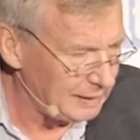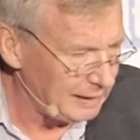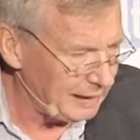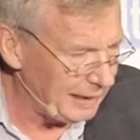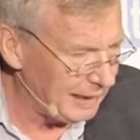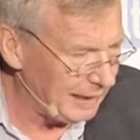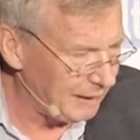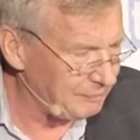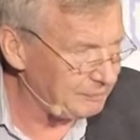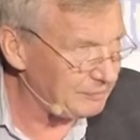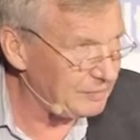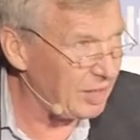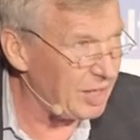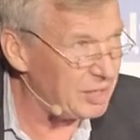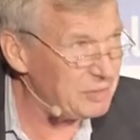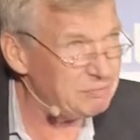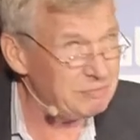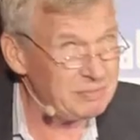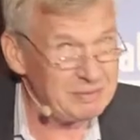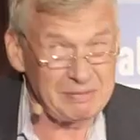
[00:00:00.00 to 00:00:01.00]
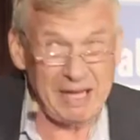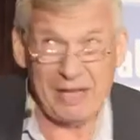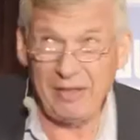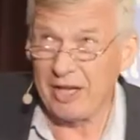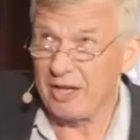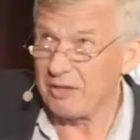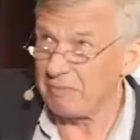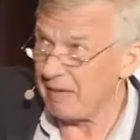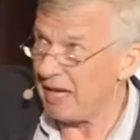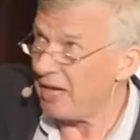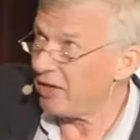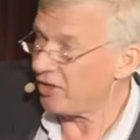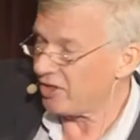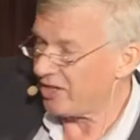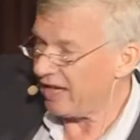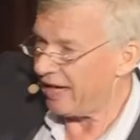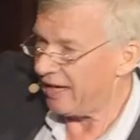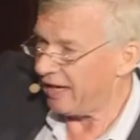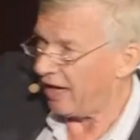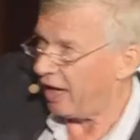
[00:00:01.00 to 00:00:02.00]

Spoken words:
I had these interstate